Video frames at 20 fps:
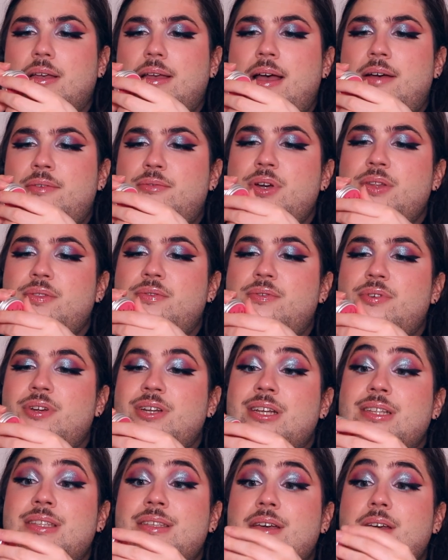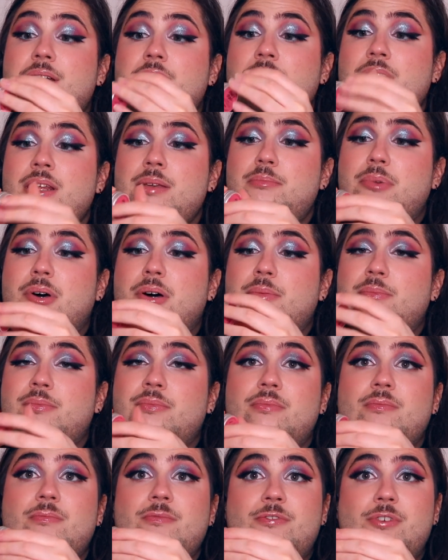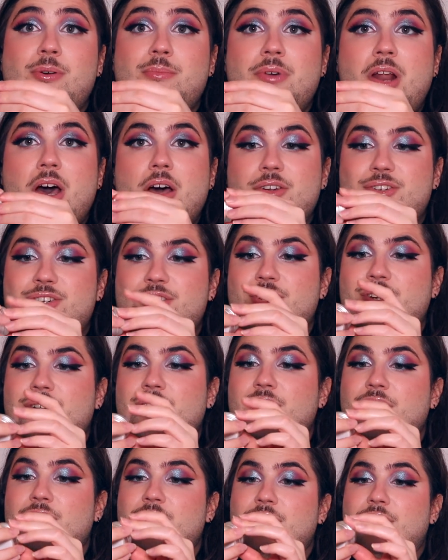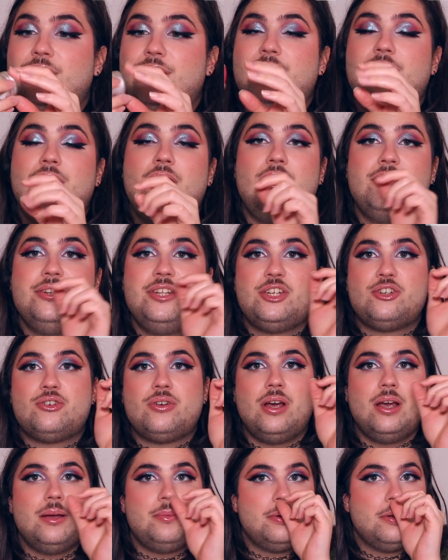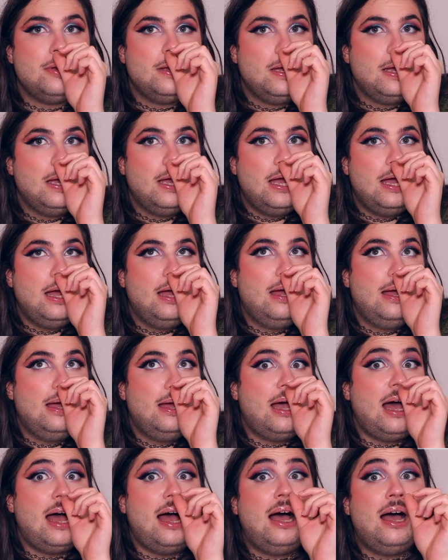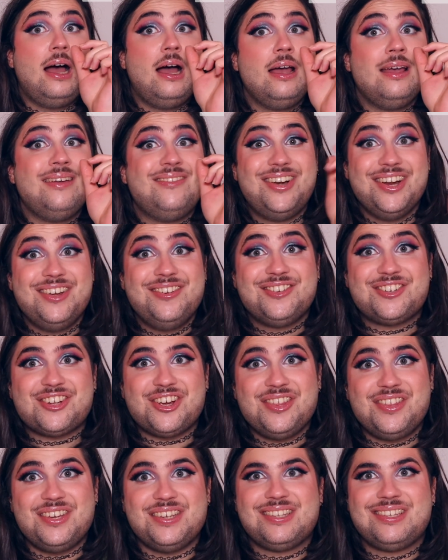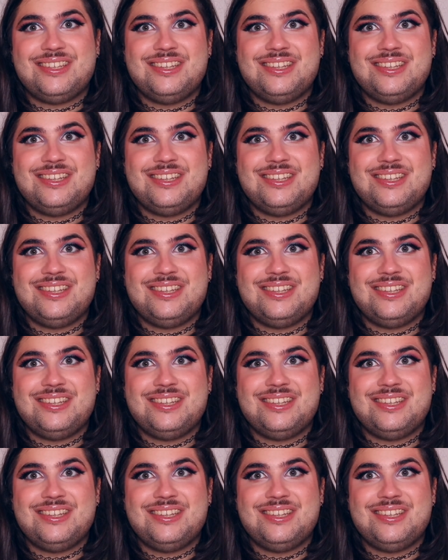I went through an entire lip balm from Lush, Honey Trap. I really enjoyed this.